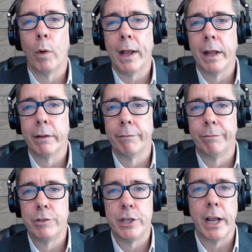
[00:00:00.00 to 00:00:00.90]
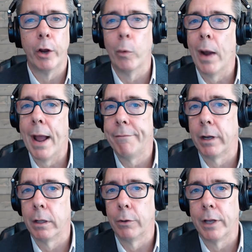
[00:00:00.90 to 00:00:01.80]
What kind of
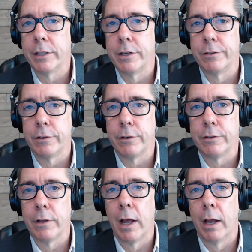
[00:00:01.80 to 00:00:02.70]
geographic locations are you